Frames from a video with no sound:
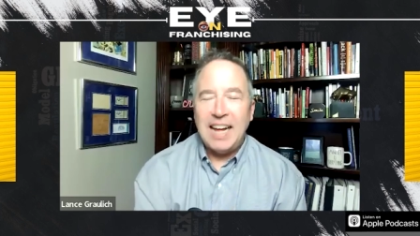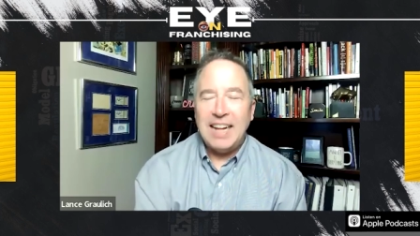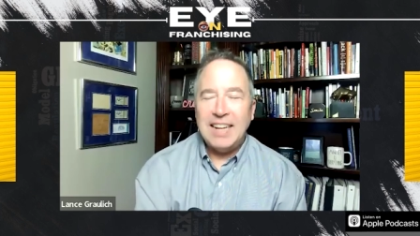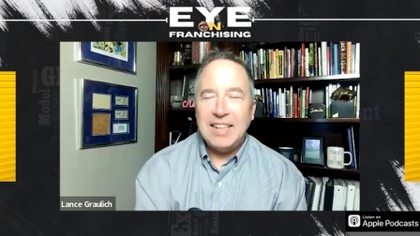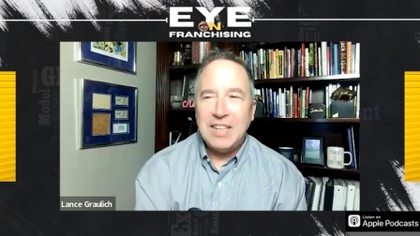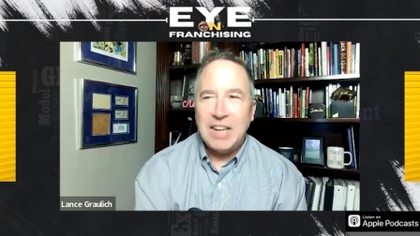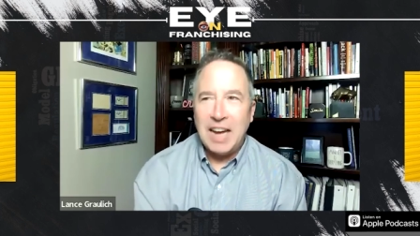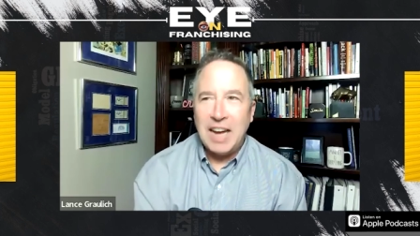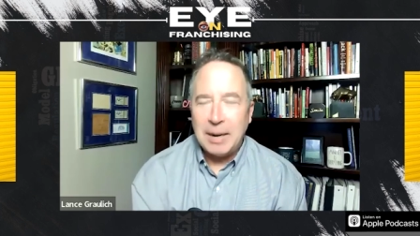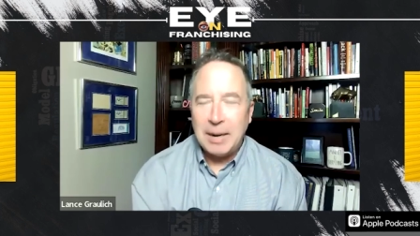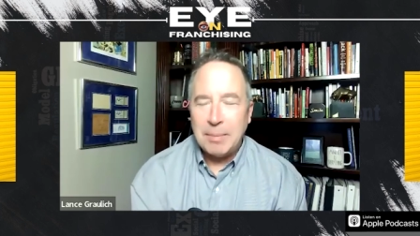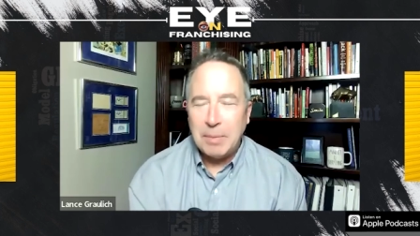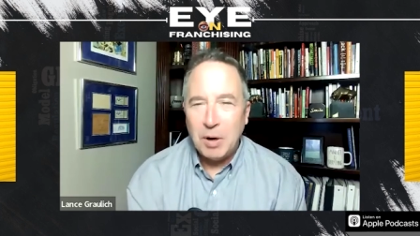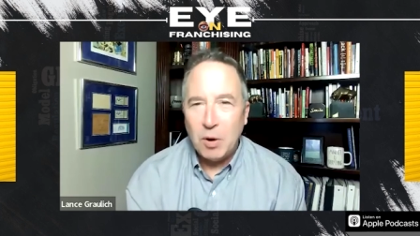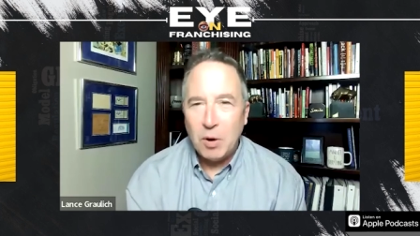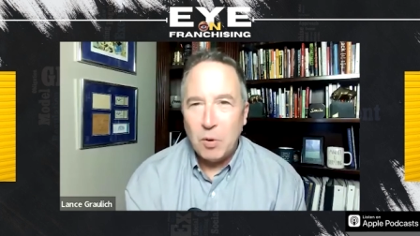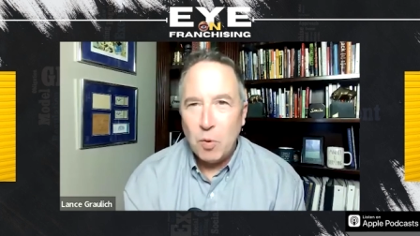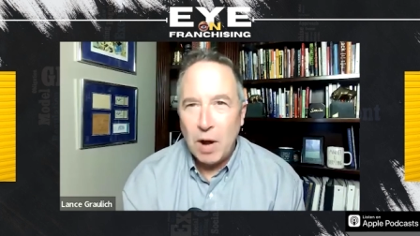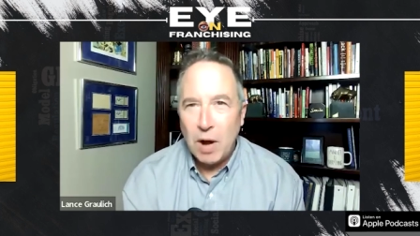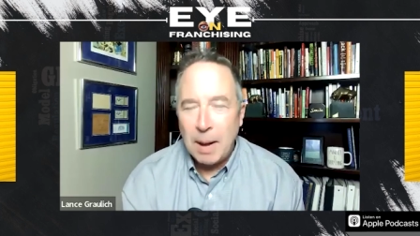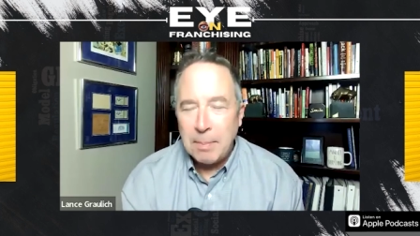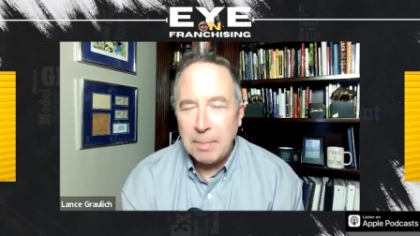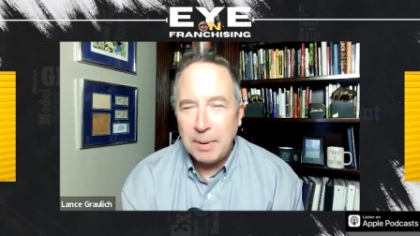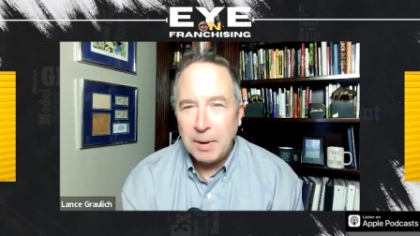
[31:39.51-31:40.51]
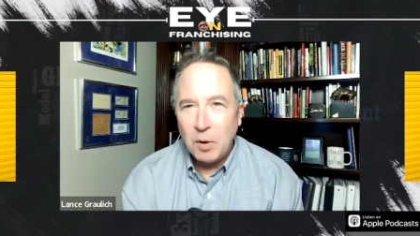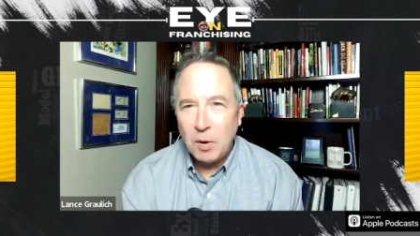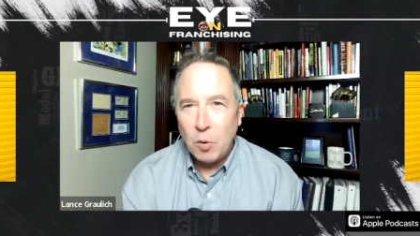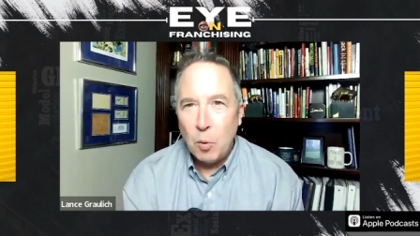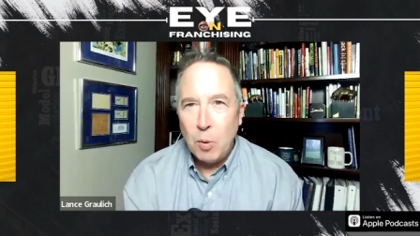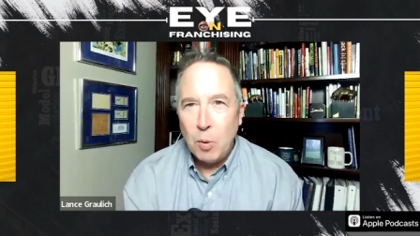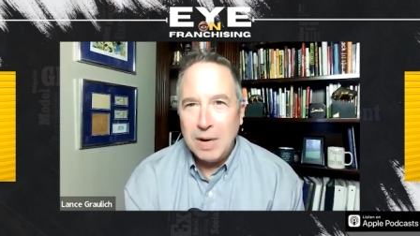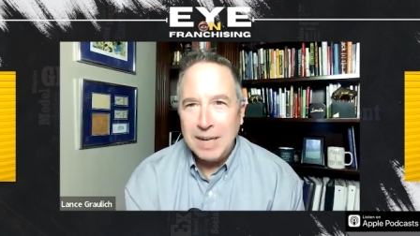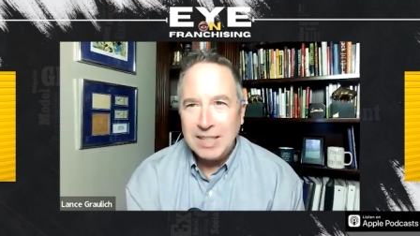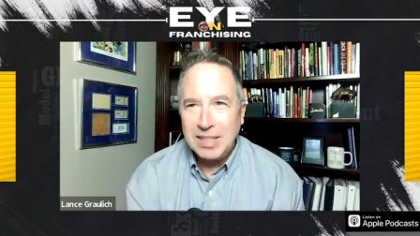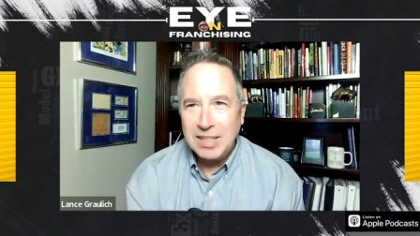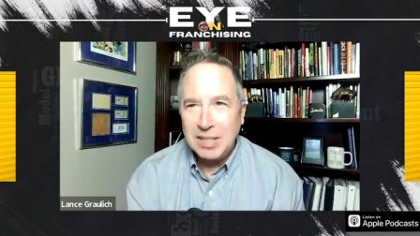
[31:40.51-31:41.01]
Todd, I'm gonna I'm gonna
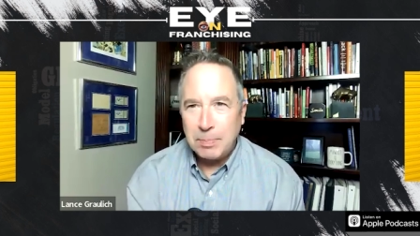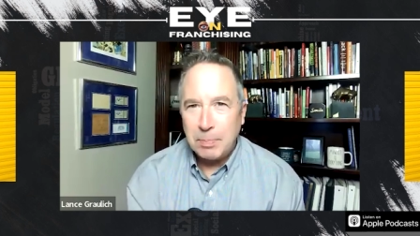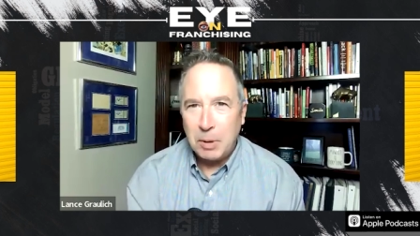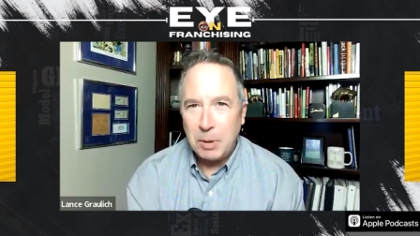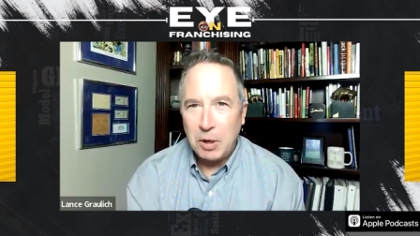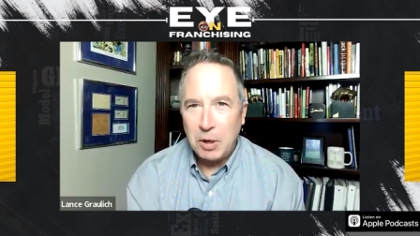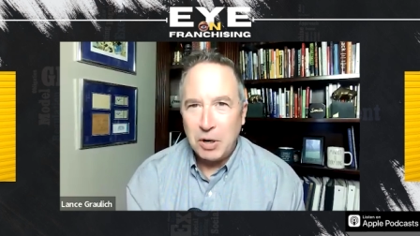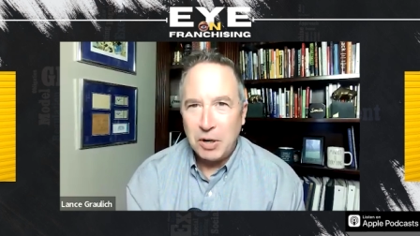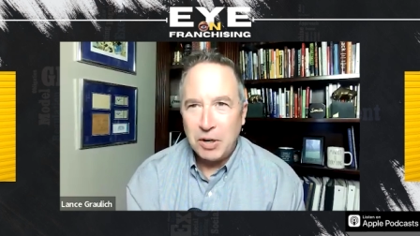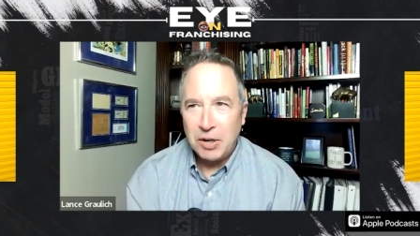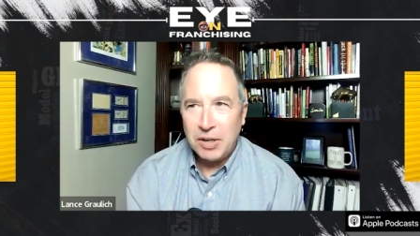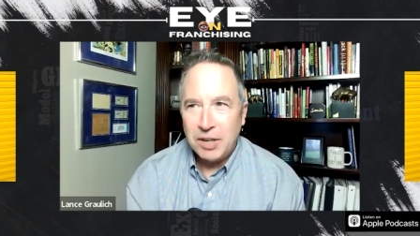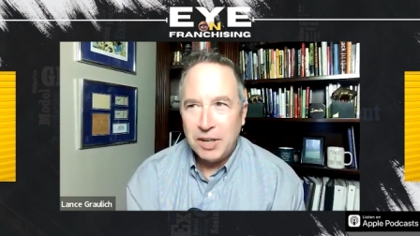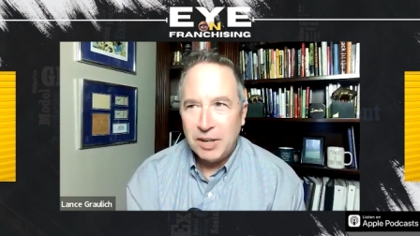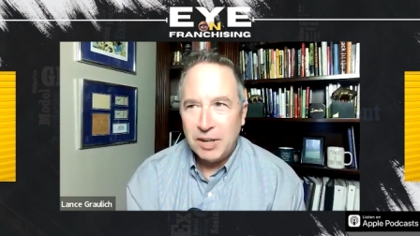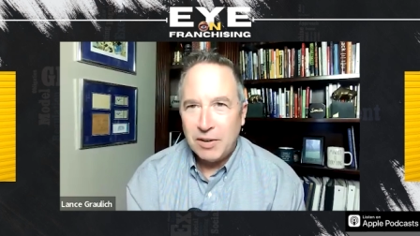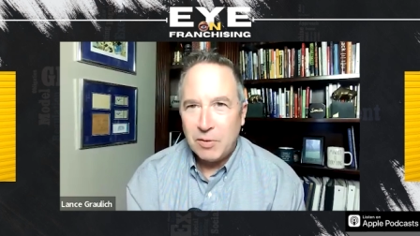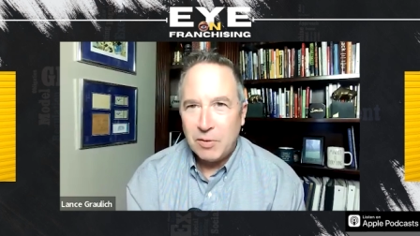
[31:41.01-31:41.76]
whisper